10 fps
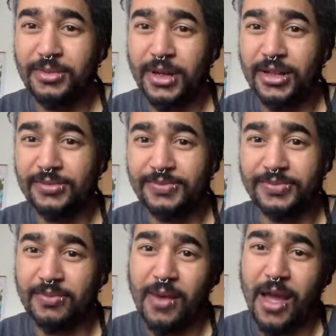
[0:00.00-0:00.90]
but
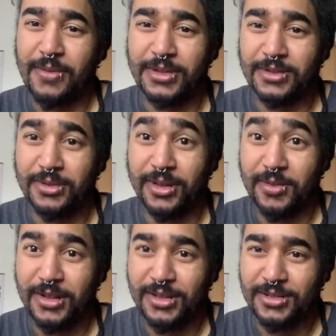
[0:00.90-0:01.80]
my options were
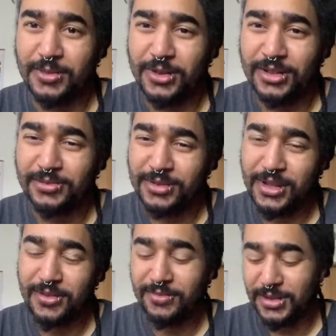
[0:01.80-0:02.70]
limited this morning,
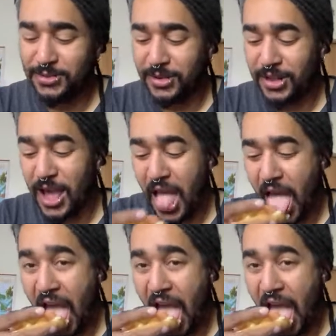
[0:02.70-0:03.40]
so this worked out.